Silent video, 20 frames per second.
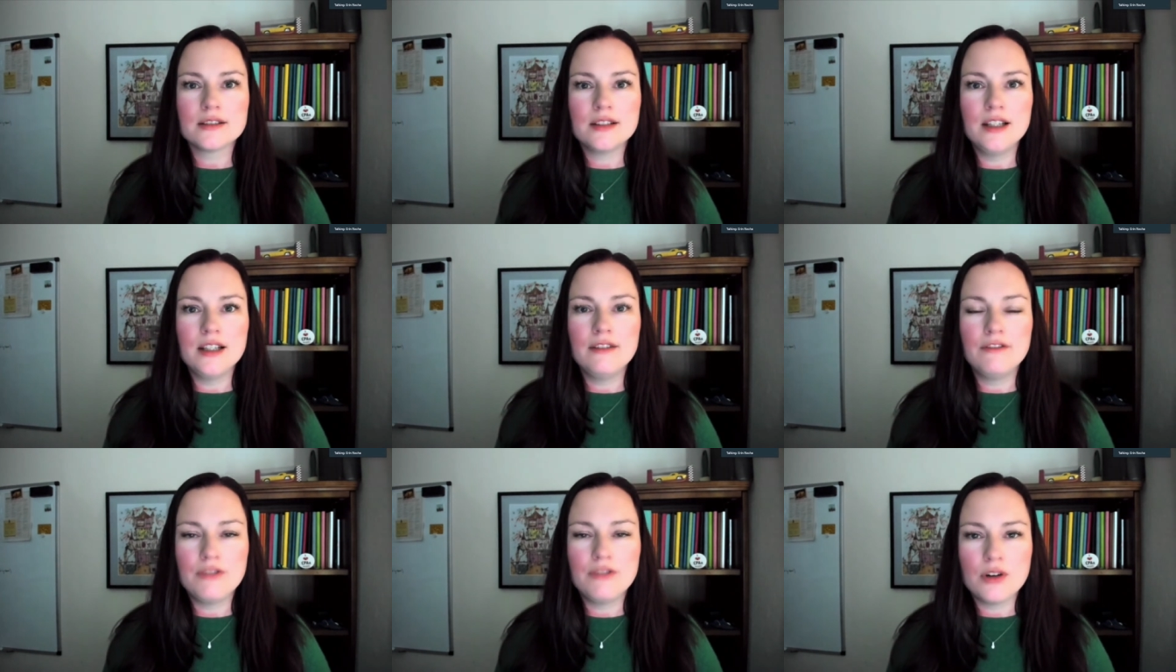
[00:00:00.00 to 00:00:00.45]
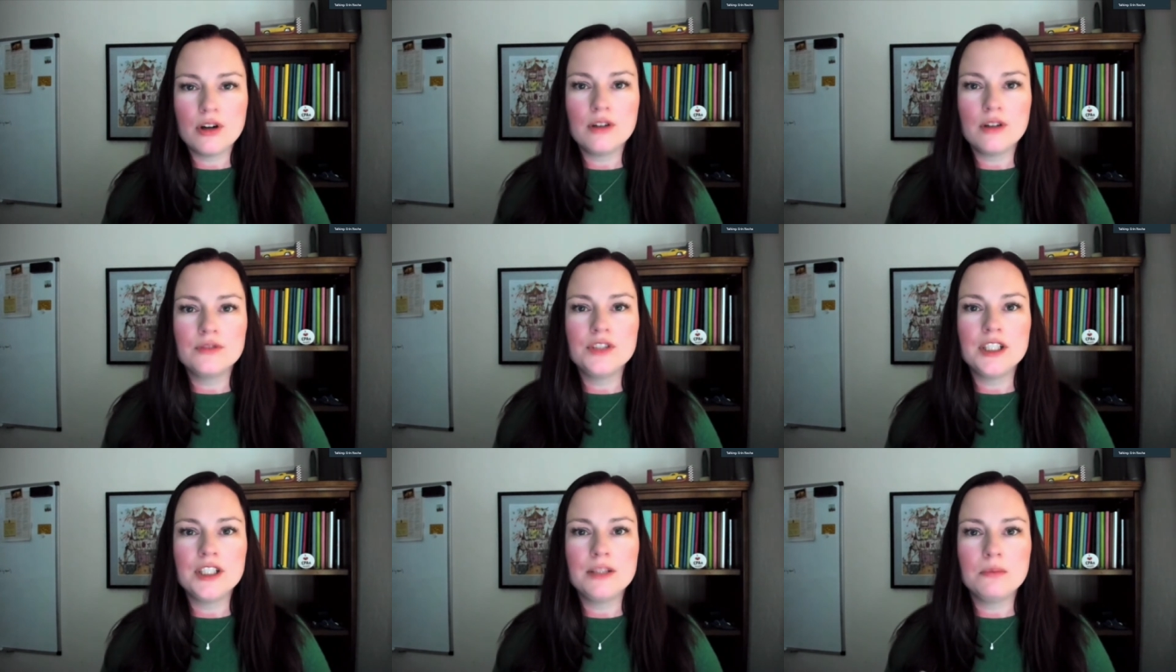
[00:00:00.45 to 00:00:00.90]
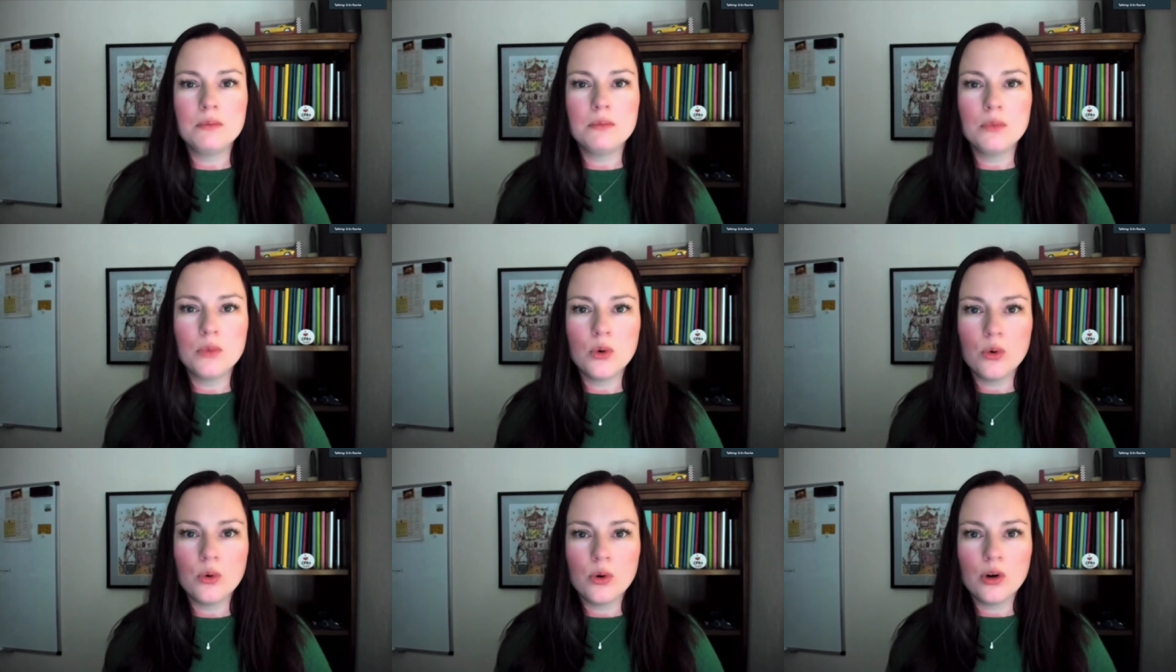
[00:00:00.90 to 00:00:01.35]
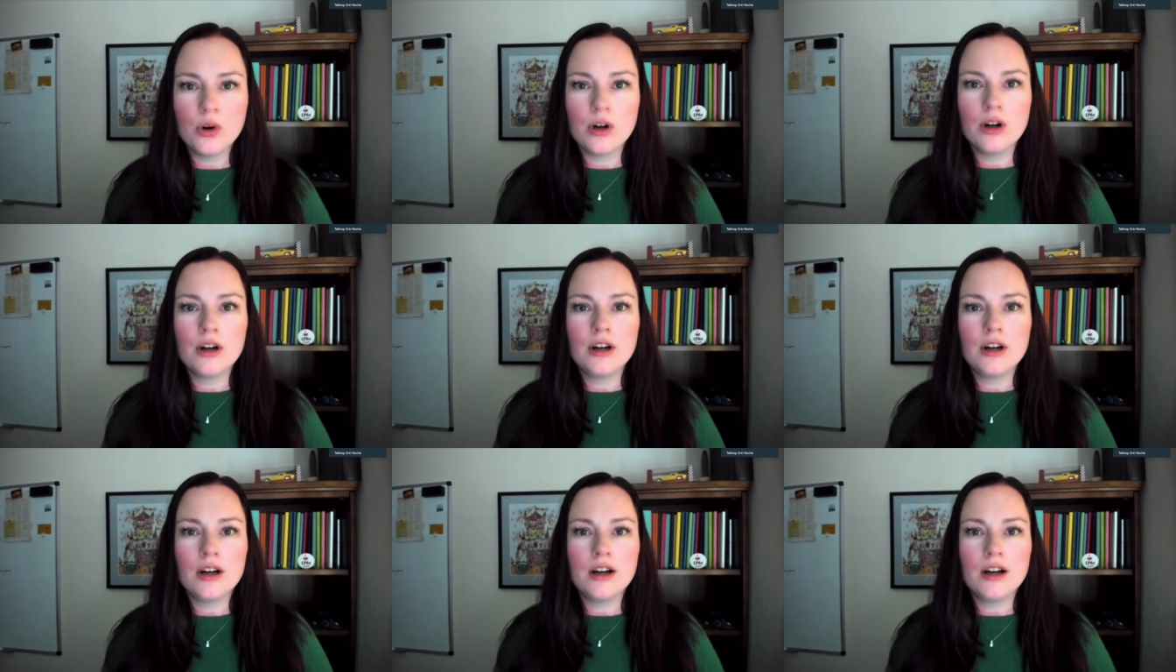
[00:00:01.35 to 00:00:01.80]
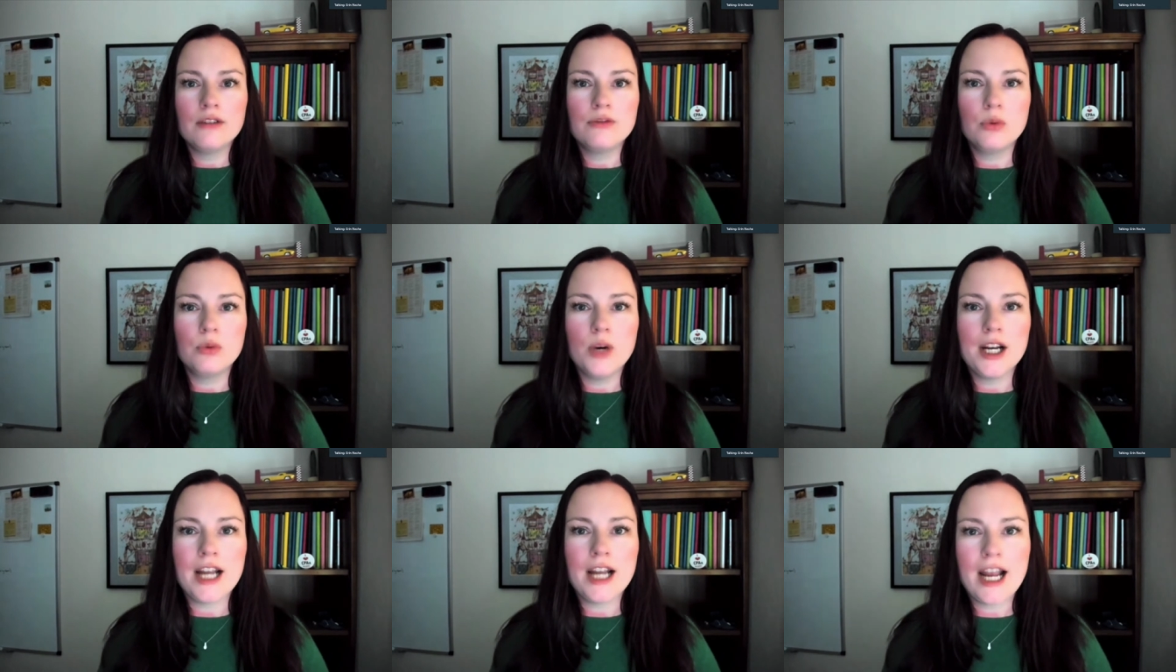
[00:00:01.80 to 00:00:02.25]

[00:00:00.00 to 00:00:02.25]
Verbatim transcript: involved in more of what